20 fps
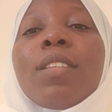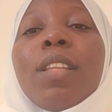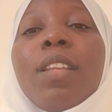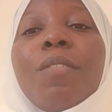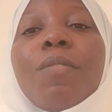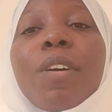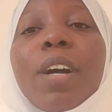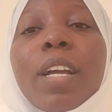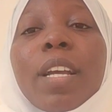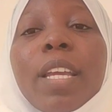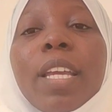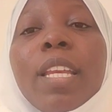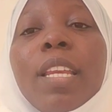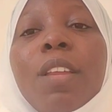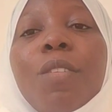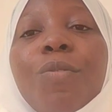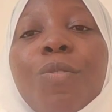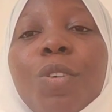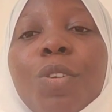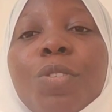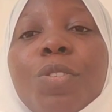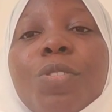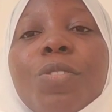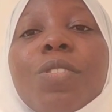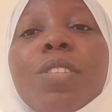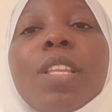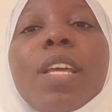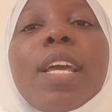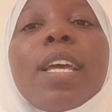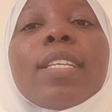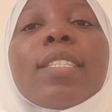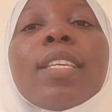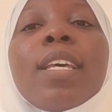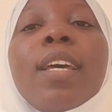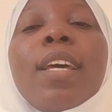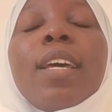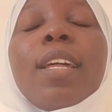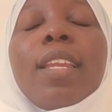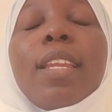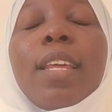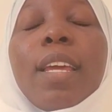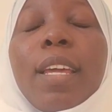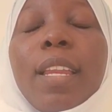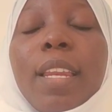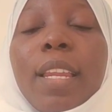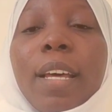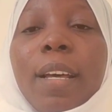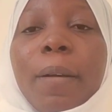liver and kidney function test, then